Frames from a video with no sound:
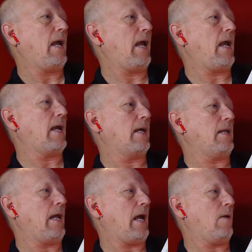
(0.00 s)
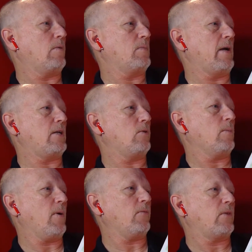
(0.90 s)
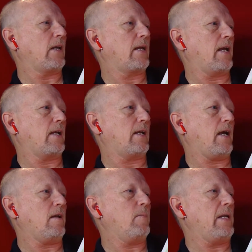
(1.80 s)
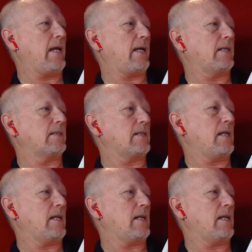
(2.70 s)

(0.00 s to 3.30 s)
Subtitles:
And I would make you a birthday cake out of bananas.